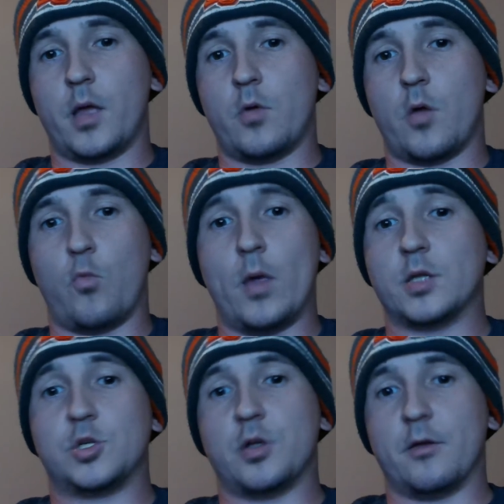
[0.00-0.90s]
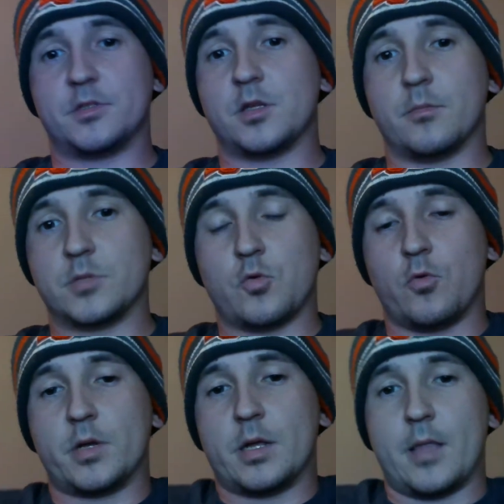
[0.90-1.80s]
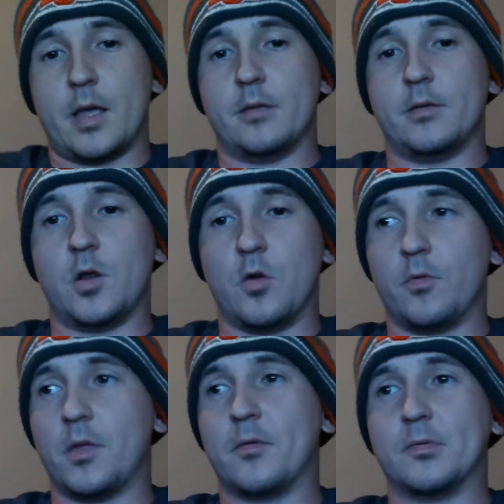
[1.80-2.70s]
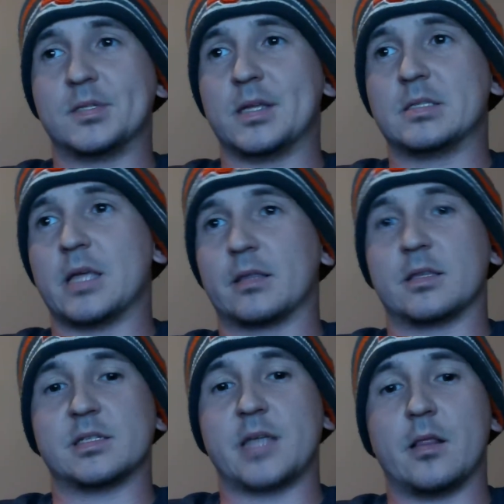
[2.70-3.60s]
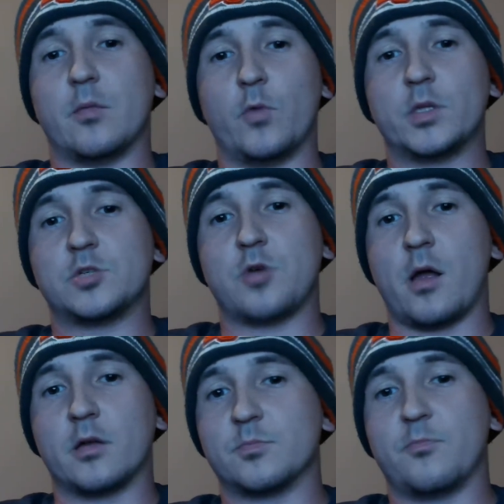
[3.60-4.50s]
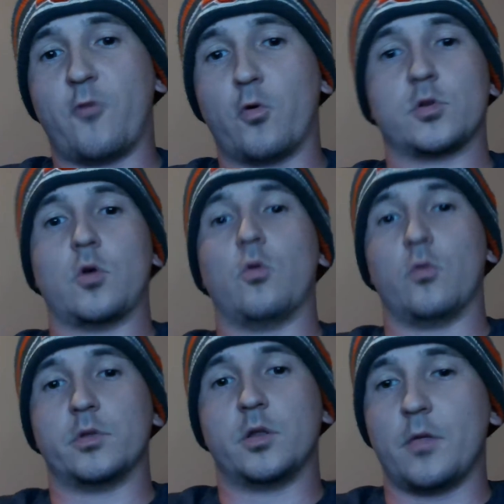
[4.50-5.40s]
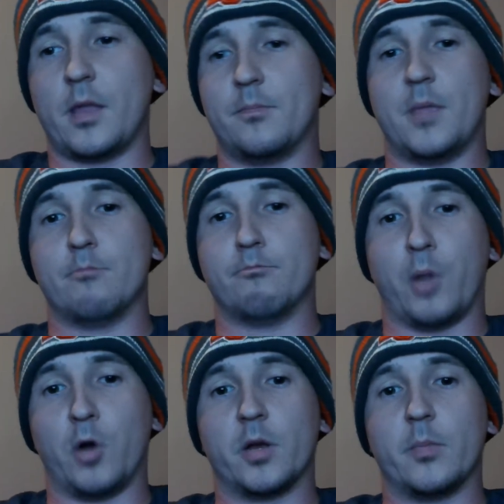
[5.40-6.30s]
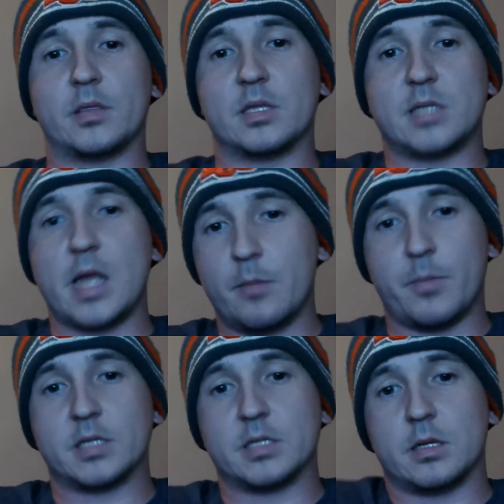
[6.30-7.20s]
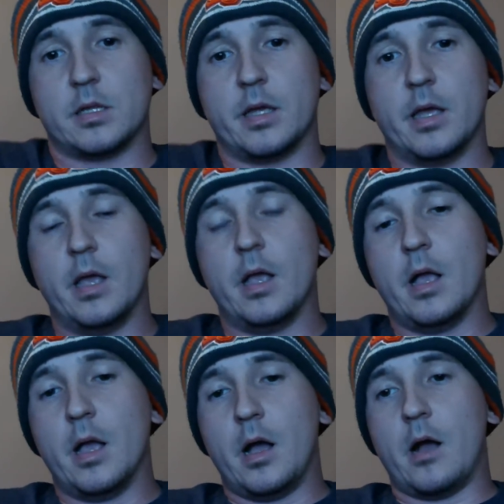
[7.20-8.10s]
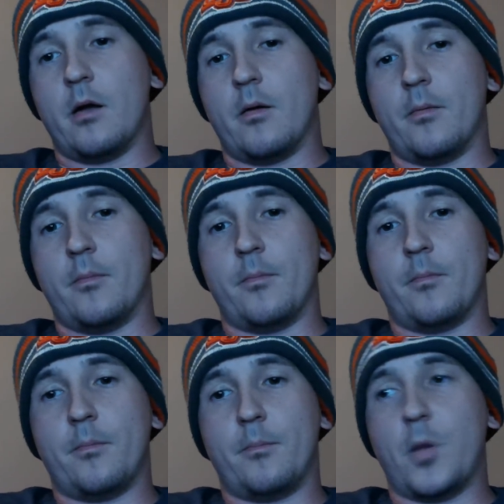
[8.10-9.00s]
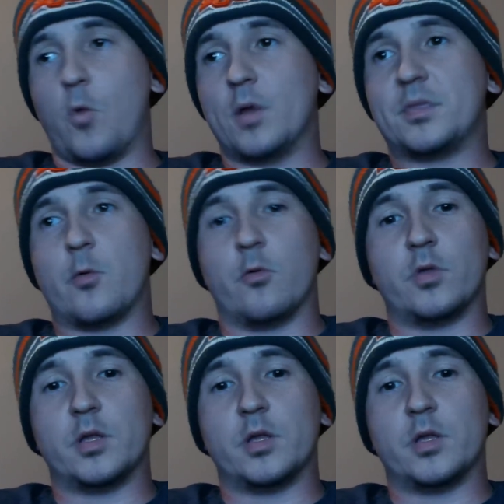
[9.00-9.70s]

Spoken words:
a witch of some sort. And they, you know, it's like the Salem witch trials foretold. You know, they burned him at the stake, basically. But what they were really